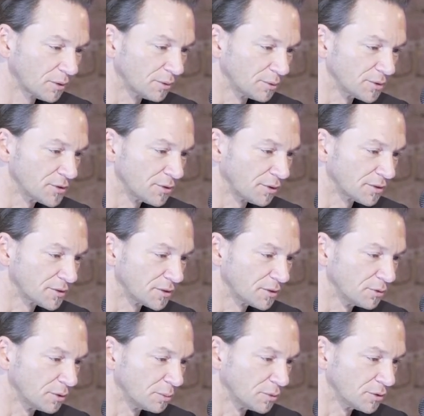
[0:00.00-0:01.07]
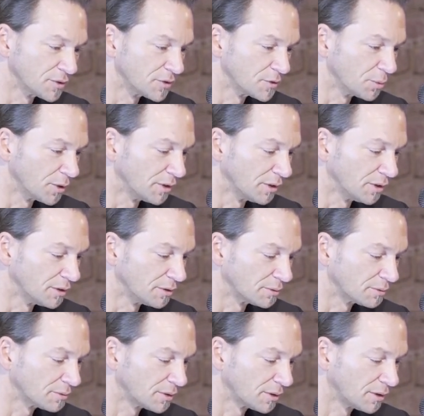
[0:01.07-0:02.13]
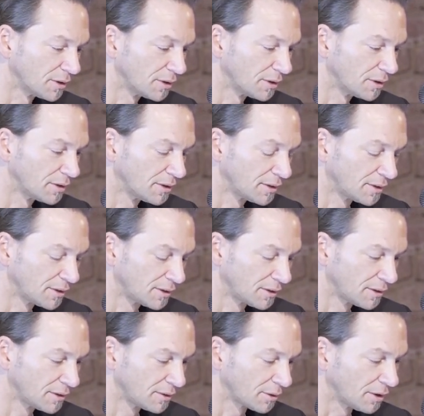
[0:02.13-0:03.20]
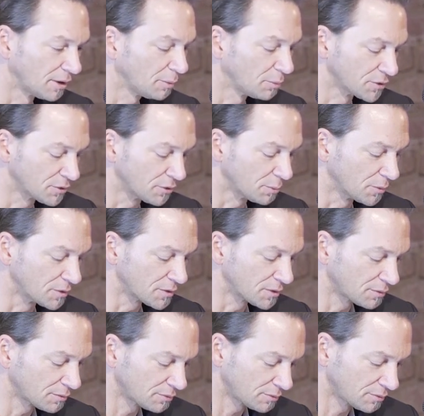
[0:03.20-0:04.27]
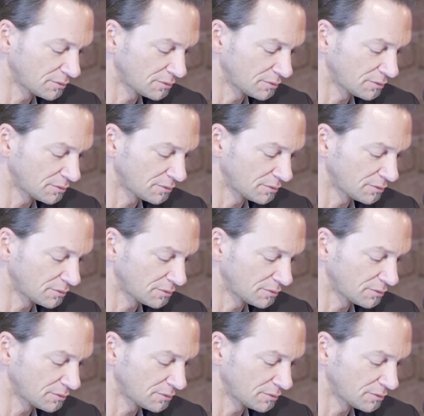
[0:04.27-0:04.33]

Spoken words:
Oh no, it's not executing because it's waiting here. Okay, let me stop this.